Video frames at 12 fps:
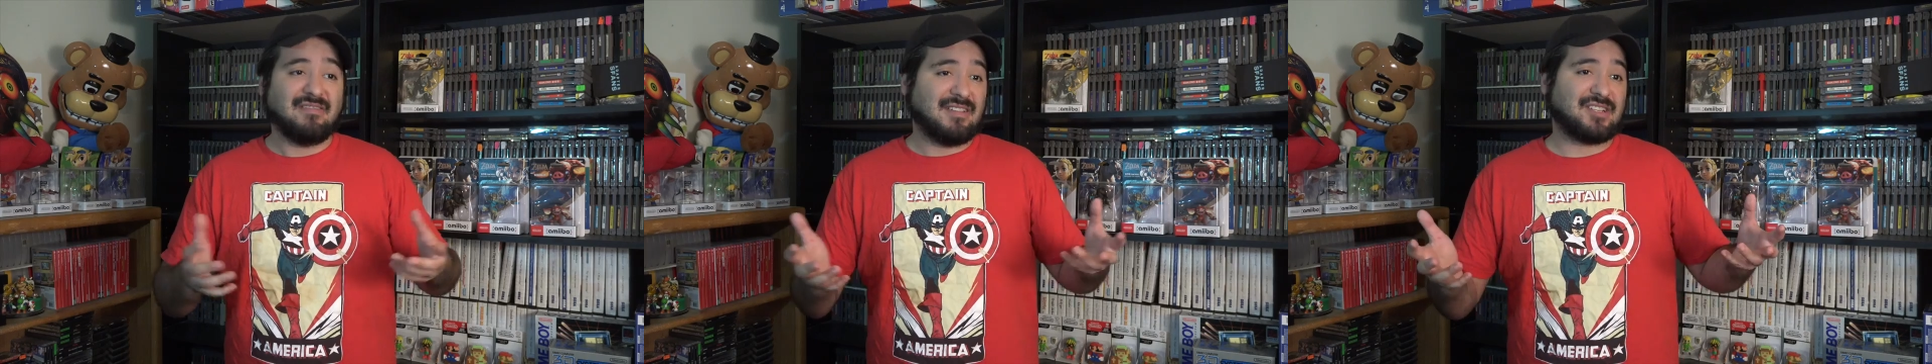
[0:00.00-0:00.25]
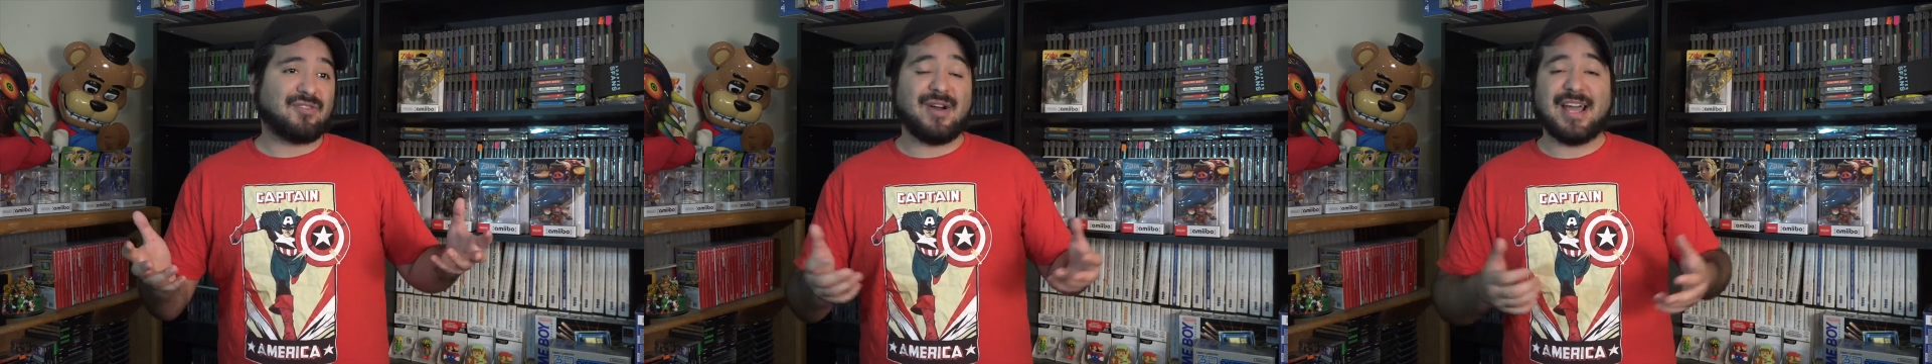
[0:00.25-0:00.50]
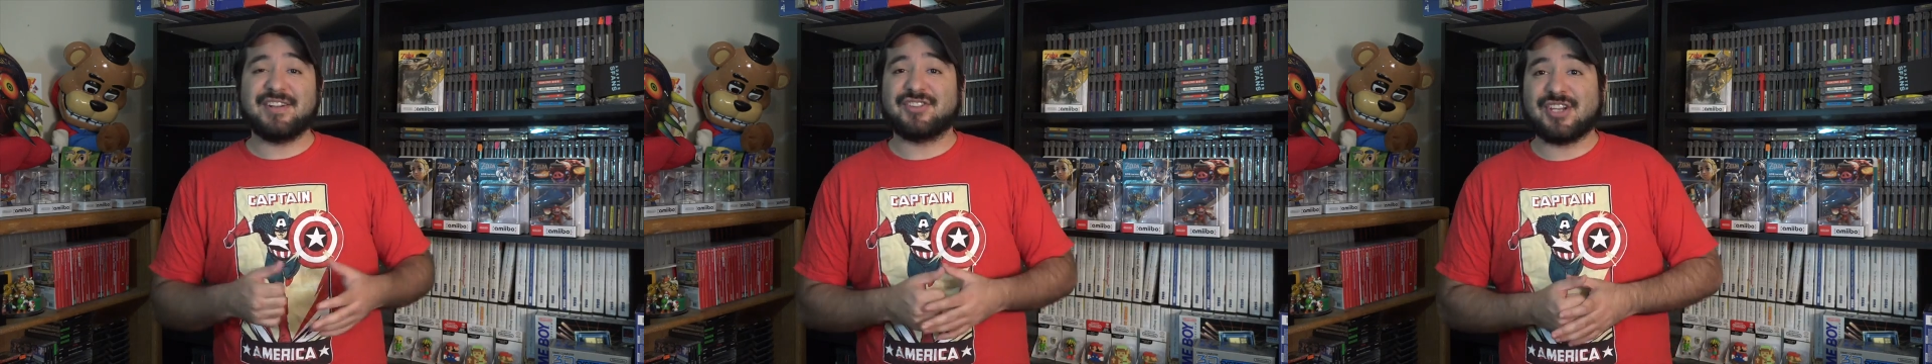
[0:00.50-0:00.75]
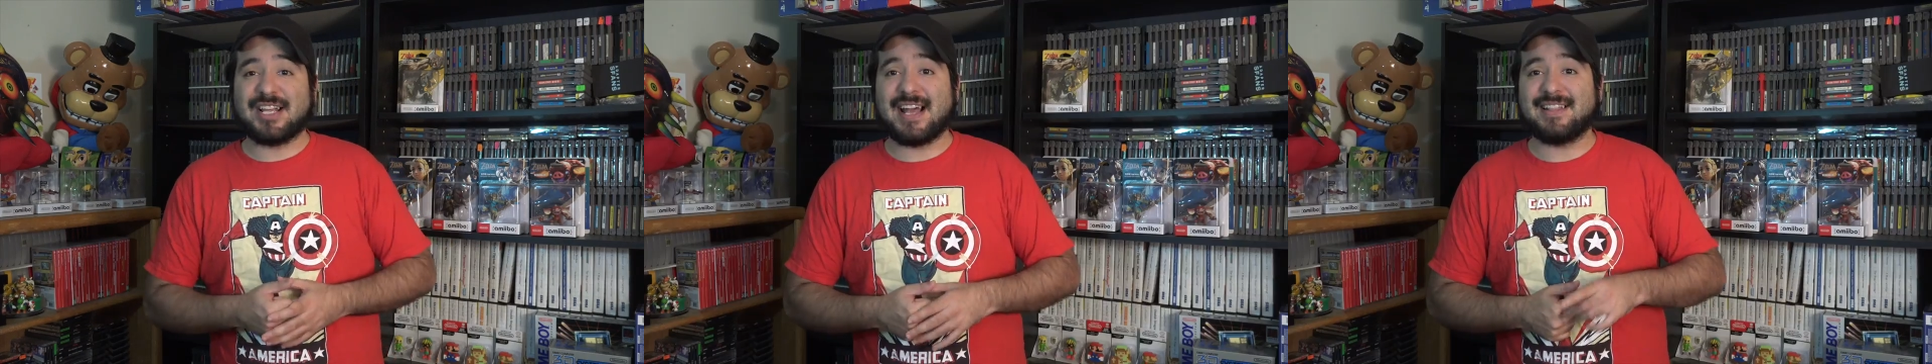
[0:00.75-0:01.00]
let's go ahead and
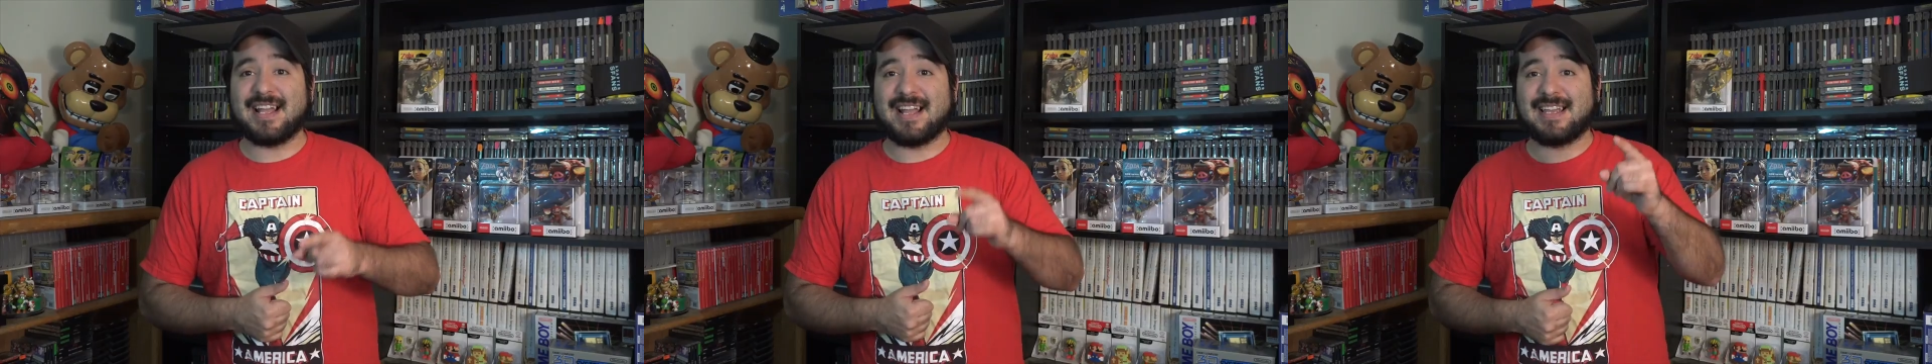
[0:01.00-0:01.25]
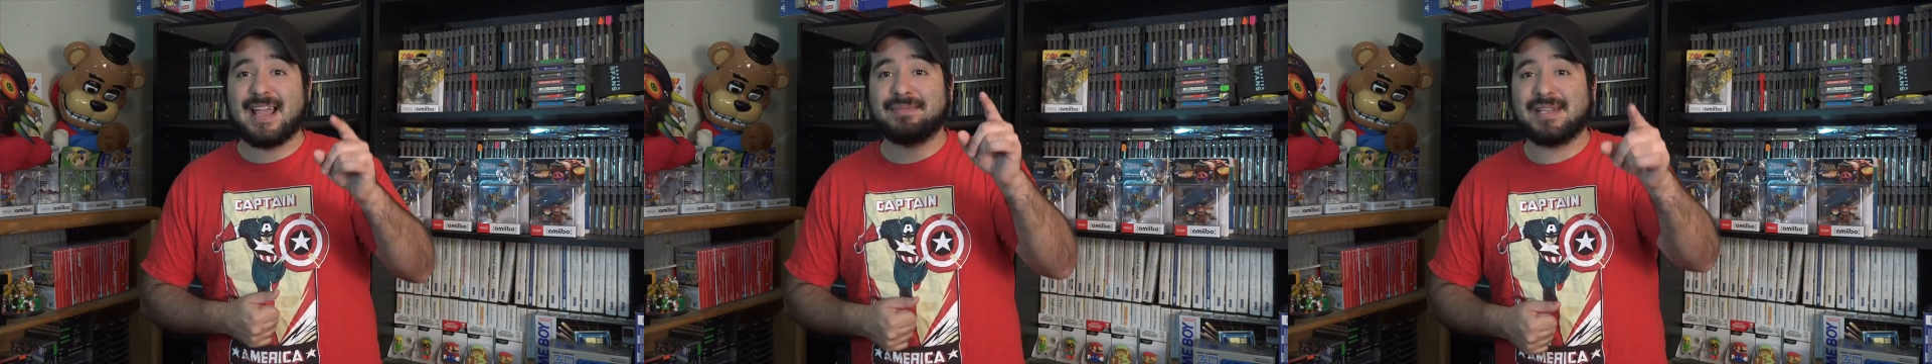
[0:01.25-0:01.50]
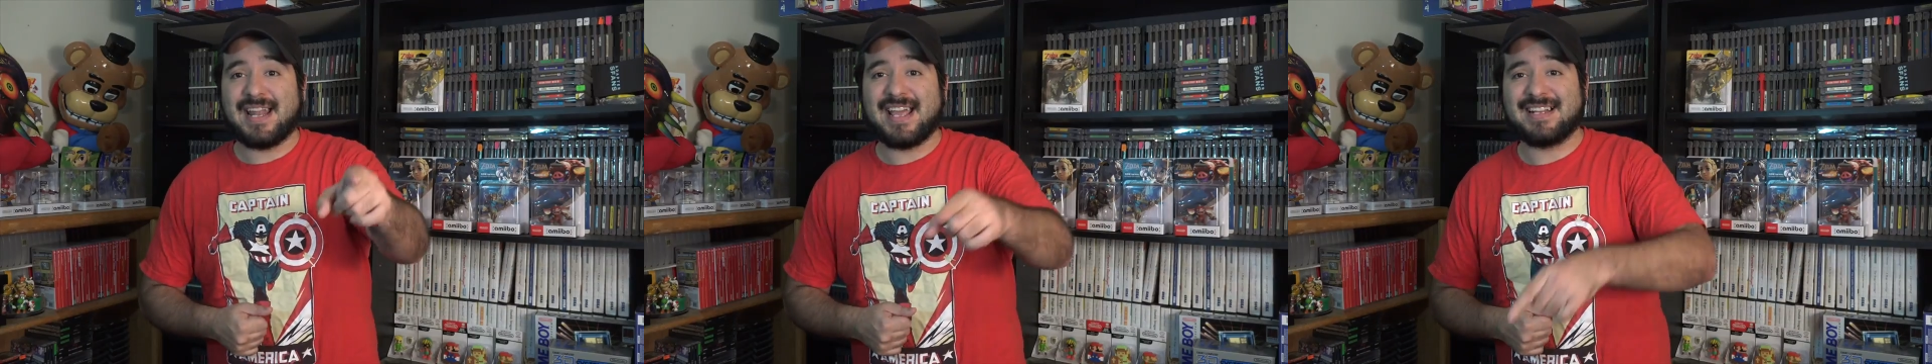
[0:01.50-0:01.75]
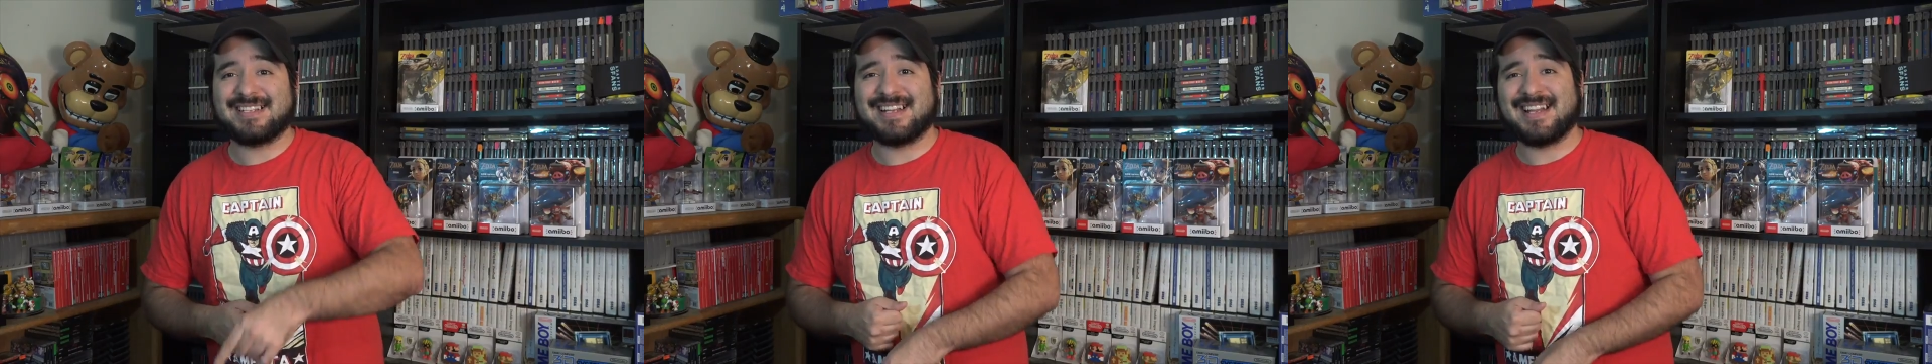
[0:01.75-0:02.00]
check out that game
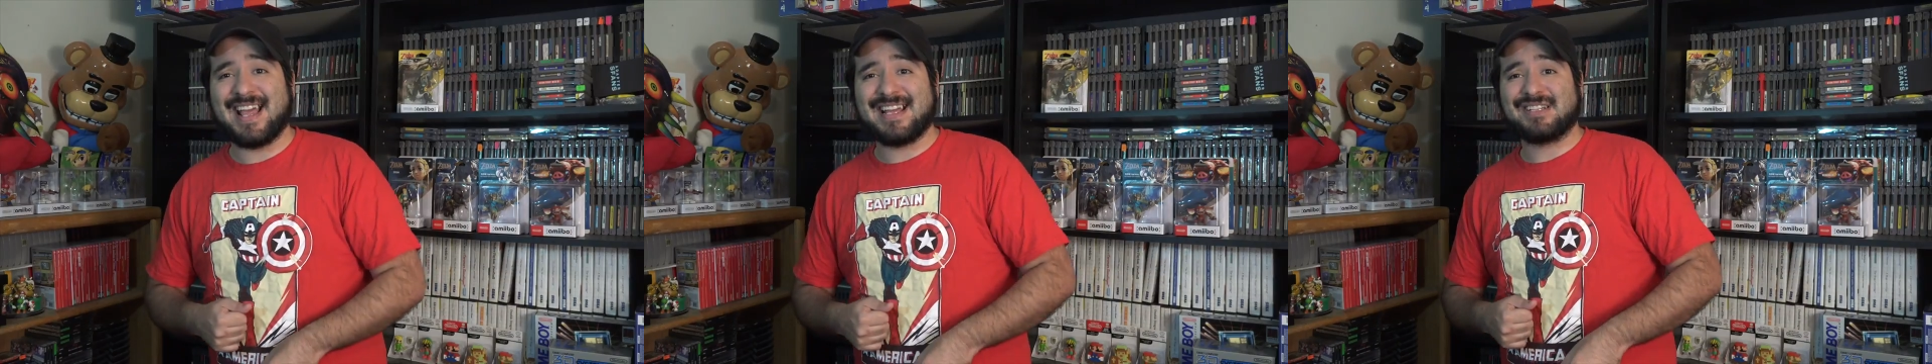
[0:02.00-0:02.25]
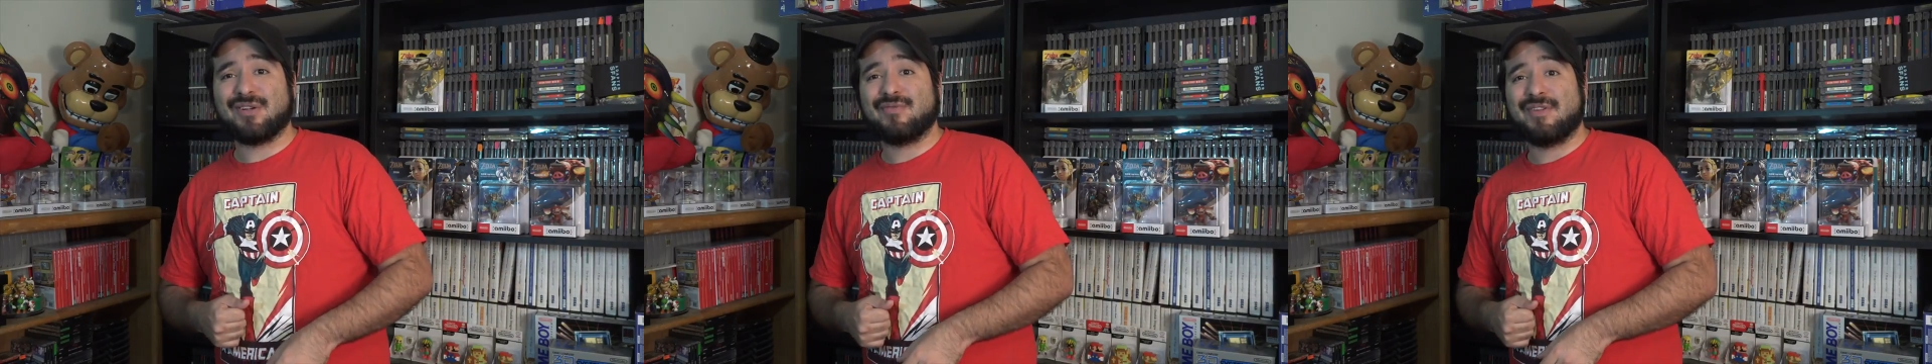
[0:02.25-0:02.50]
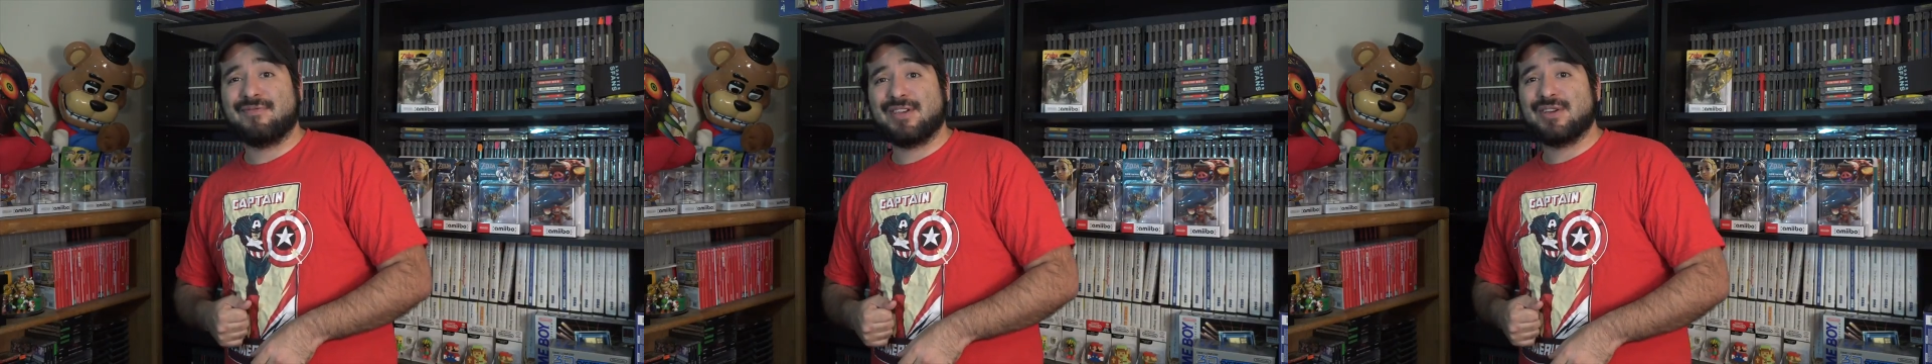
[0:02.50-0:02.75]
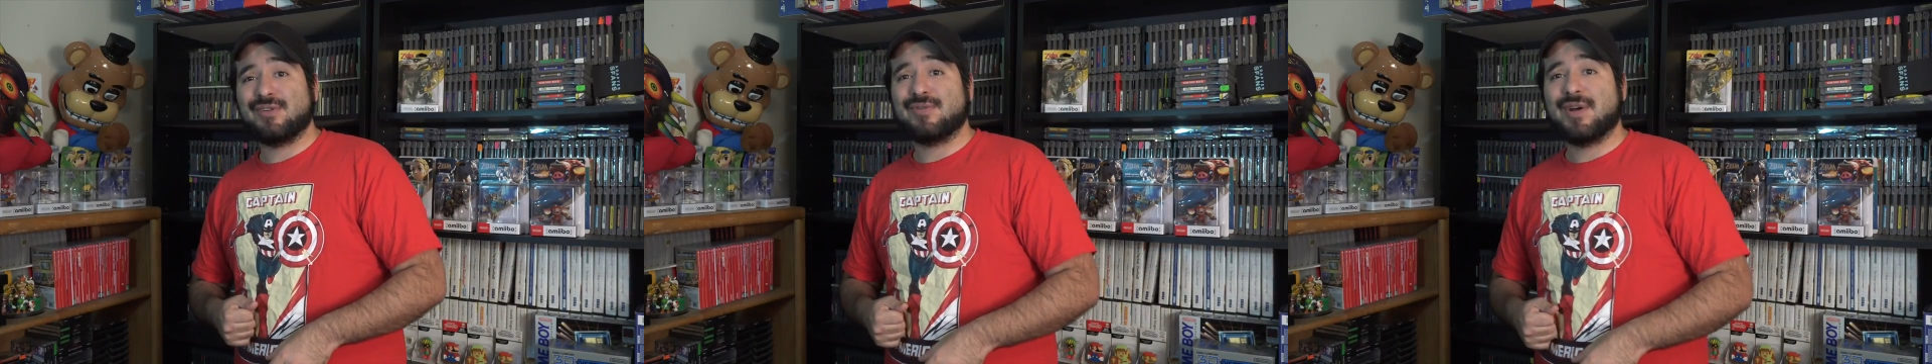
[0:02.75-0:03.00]
today in today's
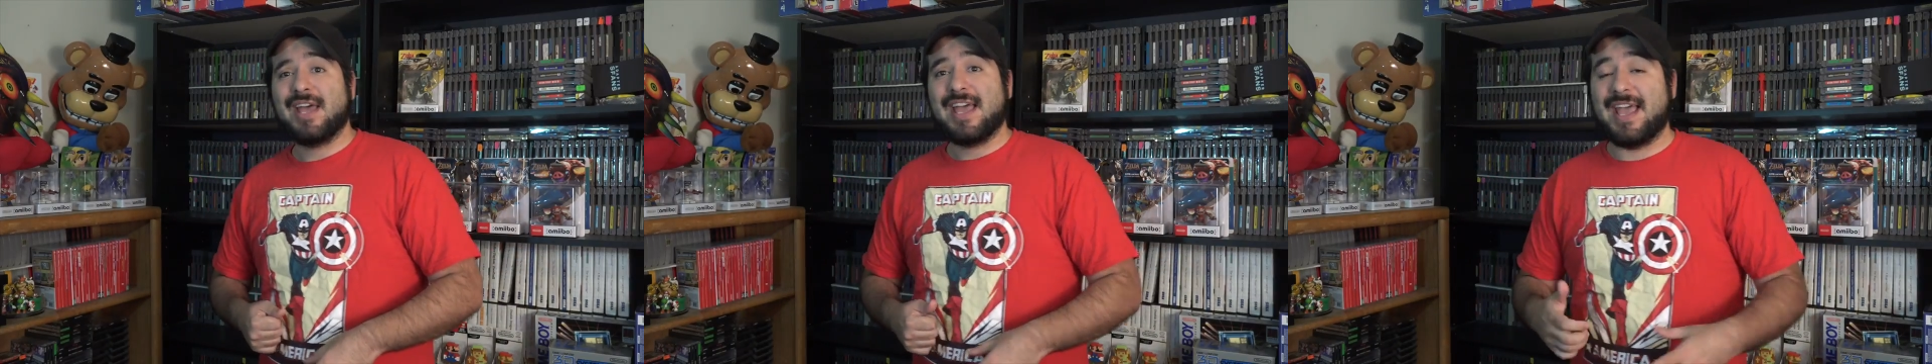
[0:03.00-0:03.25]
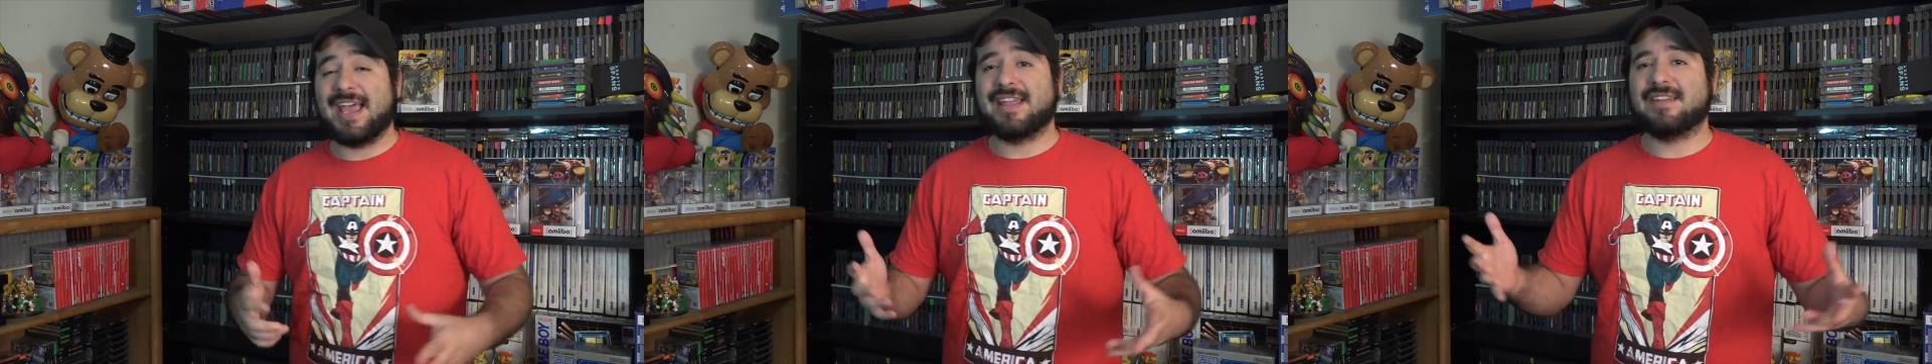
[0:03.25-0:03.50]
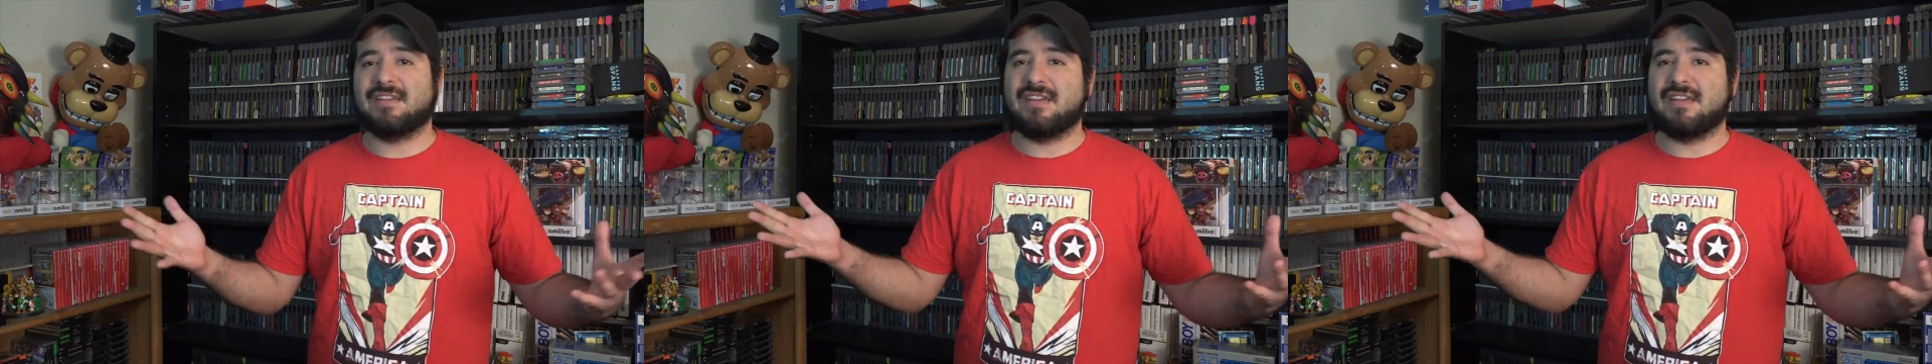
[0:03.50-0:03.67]
review. And